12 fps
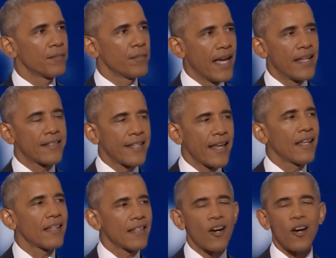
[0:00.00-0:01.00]
began
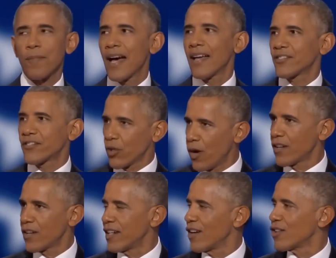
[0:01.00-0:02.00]
settling there about
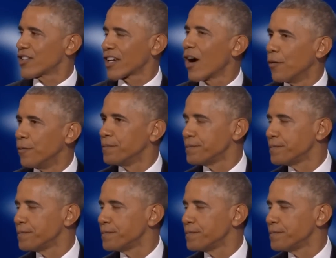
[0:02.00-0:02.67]
200 years ago.